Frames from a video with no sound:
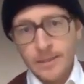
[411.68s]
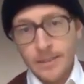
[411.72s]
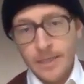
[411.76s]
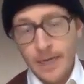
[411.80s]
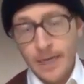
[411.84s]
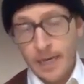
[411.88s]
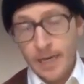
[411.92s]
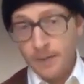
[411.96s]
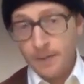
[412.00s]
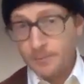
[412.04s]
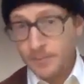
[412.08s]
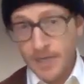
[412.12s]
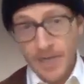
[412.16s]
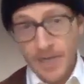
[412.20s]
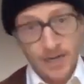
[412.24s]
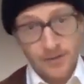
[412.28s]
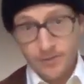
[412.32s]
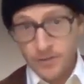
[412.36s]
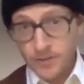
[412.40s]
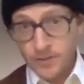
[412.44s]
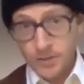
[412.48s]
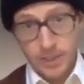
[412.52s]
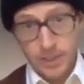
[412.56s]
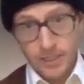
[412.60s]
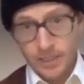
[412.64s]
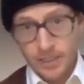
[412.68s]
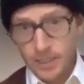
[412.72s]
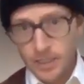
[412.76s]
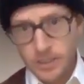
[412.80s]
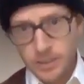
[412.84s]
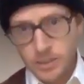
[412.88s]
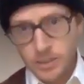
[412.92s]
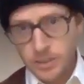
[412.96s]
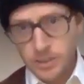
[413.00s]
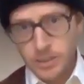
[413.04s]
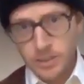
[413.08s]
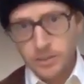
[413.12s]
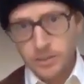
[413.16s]
kind of as like
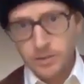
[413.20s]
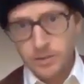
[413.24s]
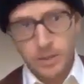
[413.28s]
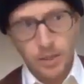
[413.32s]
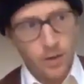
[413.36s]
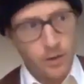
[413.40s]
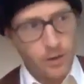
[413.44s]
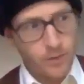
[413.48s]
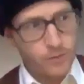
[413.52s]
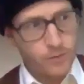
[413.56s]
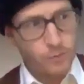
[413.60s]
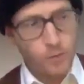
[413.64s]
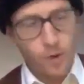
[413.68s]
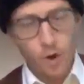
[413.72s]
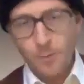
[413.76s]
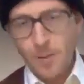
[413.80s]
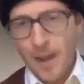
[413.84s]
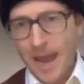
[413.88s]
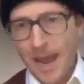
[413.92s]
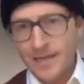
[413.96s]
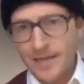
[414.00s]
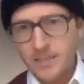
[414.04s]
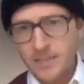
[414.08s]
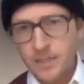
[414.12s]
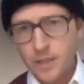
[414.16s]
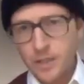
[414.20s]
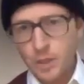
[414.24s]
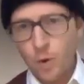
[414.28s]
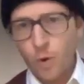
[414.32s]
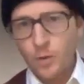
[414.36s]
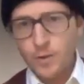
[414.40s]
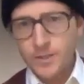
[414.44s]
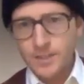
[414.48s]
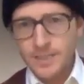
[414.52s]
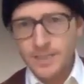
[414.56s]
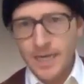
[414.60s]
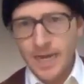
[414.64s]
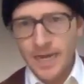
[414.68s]
a throwback to the
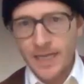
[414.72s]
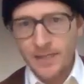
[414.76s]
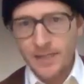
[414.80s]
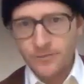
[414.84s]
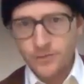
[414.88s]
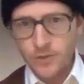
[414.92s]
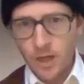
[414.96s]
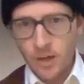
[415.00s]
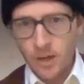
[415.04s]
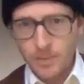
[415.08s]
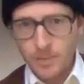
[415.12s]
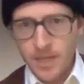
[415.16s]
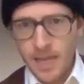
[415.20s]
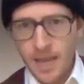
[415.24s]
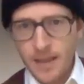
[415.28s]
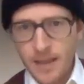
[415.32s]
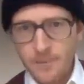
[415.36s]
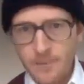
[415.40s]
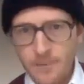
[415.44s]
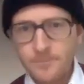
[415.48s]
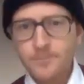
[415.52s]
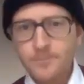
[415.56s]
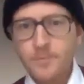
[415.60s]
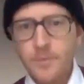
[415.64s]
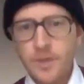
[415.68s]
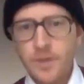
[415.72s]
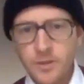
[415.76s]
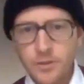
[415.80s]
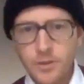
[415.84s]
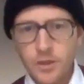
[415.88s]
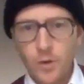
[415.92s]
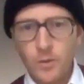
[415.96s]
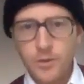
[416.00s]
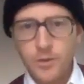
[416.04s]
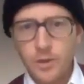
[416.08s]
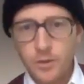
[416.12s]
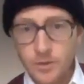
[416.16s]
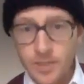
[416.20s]
old style of Tempier. So
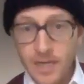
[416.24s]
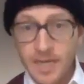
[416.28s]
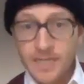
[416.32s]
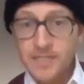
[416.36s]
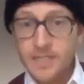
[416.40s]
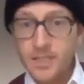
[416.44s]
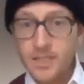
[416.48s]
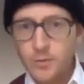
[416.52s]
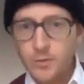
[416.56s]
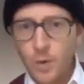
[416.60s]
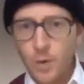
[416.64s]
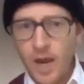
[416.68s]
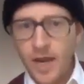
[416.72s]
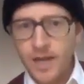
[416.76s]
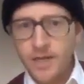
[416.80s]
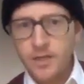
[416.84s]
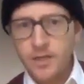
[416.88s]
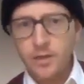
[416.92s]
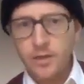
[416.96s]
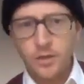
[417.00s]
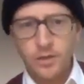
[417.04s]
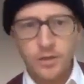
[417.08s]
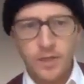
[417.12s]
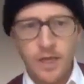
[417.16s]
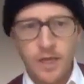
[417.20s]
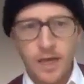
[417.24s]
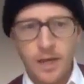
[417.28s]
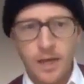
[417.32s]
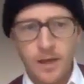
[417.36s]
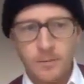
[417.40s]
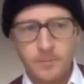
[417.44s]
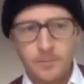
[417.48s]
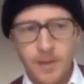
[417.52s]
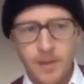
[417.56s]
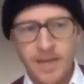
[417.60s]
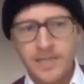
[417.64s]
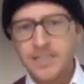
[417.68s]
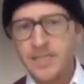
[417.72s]
when you taste this wine, you'll
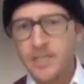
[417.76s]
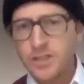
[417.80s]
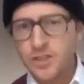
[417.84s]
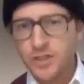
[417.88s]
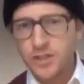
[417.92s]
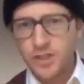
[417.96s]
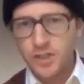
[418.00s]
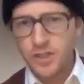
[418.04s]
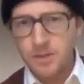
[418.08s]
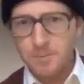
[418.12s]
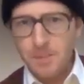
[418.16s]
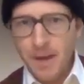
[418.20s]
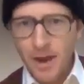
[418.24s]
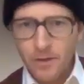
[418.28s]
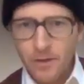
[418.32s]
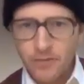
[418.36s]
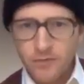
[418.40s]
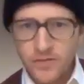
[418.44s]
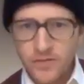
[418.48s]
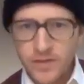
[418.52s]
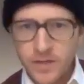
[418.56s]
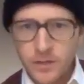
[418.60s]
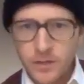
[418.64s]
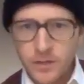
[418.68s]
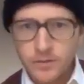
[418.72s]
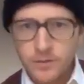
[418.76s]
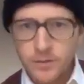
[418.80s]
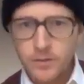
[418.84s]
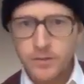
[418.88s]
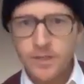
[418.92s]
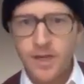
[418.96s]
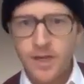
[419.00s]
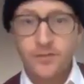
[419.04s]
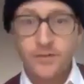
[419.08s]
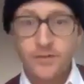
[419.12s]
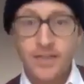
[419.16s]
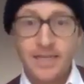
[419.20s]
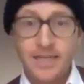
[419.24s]
pay attention to the mouthfeel. You
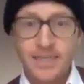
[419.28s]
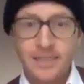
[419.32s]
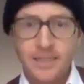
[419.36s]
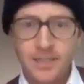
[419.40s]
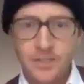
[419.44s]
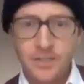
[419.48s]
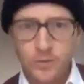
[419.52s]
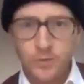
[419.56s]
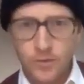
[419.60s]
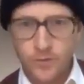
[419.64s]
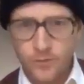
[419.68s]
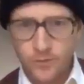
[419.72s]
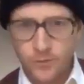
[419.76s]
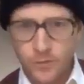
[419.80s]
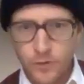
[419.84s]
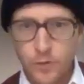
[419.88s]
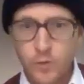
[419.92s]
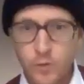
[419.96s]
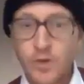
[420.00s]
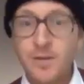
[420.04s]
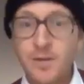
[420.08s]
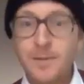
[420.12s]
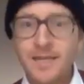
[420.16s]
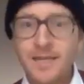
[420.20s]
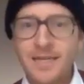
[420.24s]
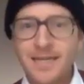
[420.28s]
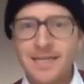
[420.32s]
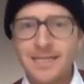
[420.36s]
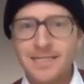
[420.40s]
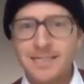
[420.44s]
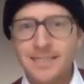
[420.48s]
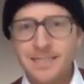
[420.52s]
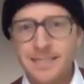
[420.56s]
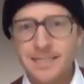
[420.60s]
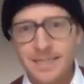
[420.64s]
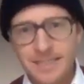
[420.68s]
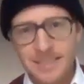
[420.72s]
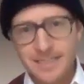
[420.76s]
definitely get this sort of
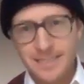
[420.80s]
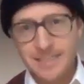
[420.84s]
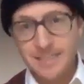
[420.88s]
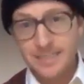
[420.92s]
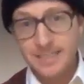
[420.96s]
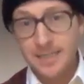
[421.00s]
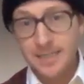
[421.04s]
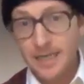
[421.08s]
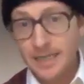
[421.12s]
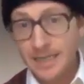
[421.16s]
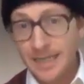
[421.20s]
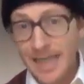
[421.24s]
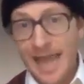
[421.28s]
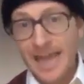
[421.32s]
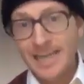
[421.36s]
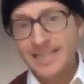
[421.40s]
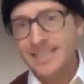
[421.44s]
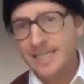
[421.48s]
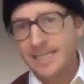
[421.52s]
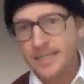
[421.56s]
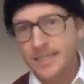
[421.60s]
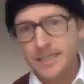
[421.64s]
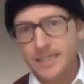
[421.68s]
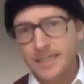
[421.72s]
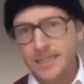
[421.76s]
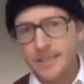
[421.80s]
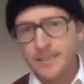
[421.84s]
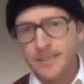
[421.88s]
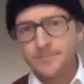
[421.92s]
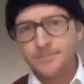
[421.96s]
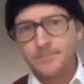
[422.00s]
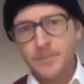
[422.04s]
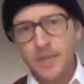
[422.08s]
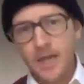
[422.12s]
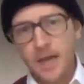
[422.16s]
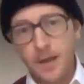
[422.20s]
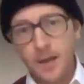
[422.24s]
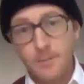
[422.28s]
creaminess. This is a
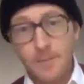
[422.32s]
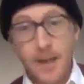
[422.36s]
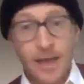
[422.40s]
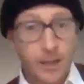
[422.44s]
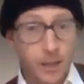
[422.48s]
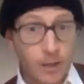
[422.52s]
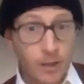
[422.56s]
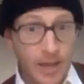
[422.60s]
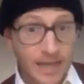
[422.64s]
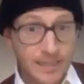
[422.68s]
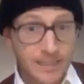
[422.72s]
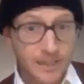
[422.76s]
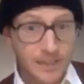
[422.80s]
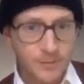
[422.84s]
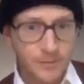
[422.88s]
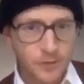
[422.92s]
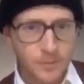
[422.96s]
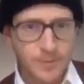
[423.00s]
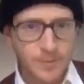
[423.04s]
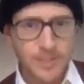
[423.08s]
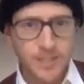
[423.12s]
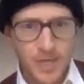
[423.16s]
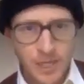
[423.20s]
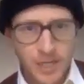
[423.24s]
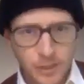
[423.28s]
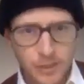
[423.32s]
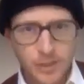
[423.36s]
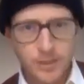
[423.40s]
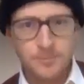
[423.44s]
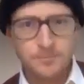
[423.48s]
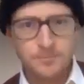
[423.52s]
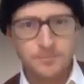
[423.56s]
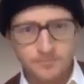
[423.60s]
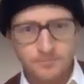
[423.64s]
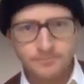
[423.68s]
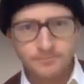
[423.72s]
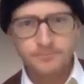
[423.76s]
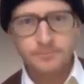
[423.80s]
malolactic
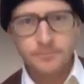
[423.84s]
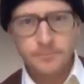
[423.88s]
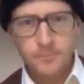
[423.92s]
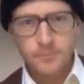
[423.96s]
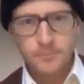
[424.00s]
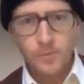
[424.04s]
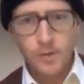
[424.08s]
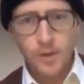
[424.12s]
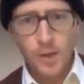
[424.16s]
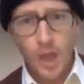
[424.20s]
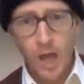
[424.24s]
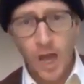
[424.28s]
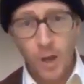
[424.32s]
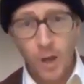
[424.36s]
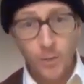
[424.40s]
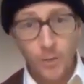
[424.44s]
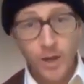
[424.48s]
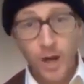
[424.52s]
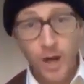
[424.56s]
fermentation. We